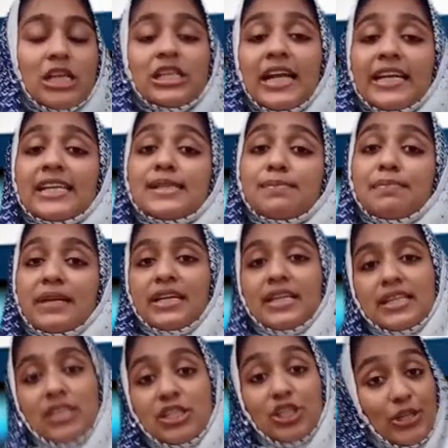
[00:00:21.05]
Let us
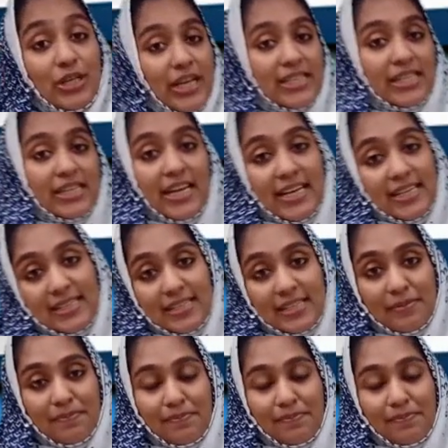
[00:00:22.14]
begin today's lesson.